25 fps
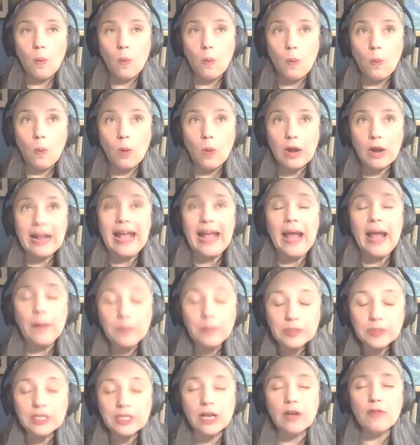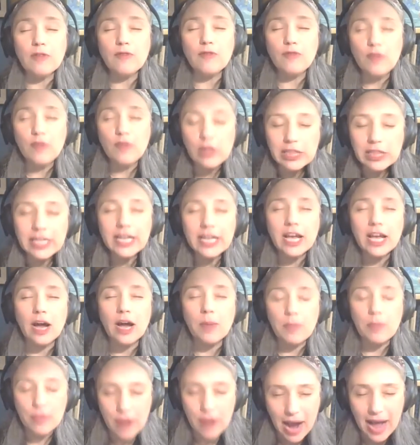were kept fully
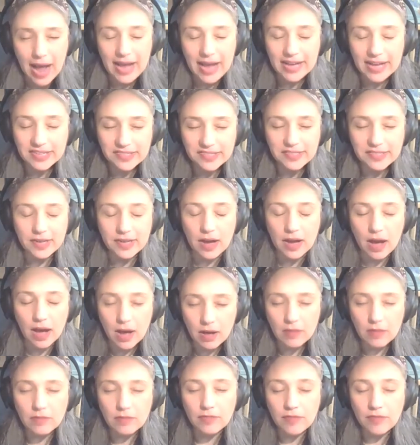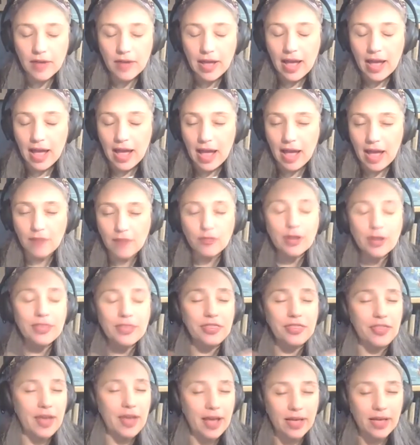apprised of
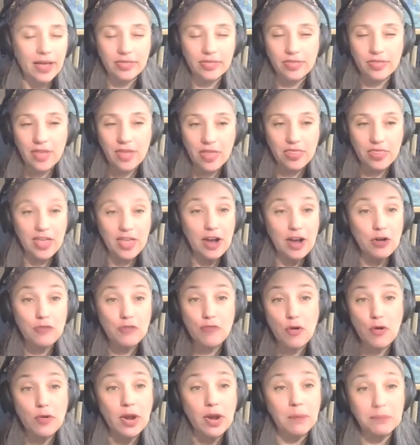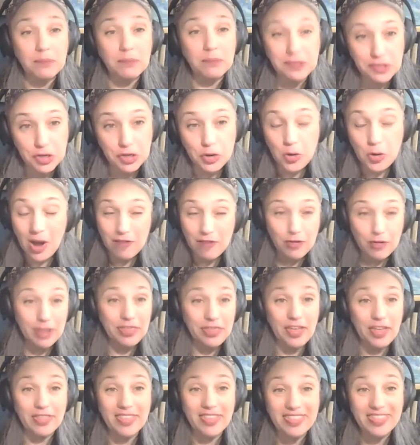everything that their grown-ups knew,
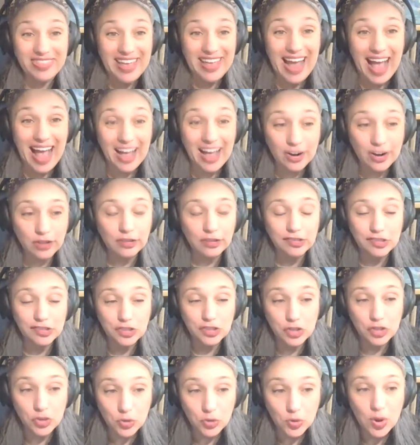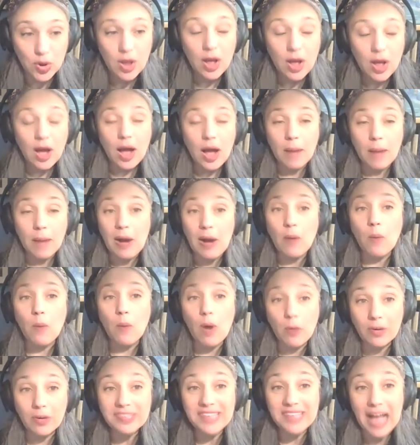everything that the adults knew about
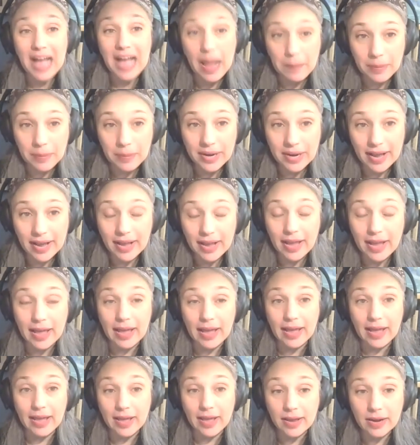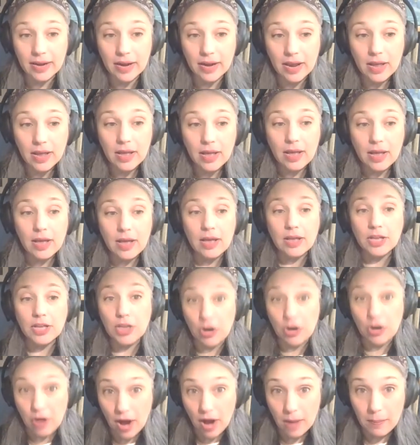what was happening in
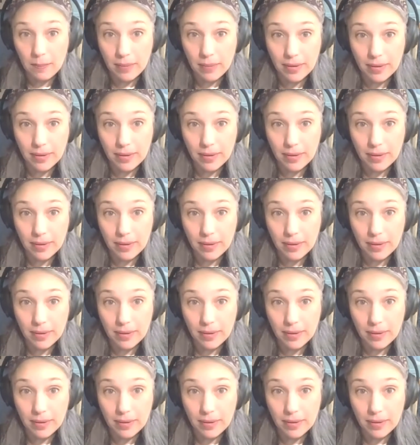Europe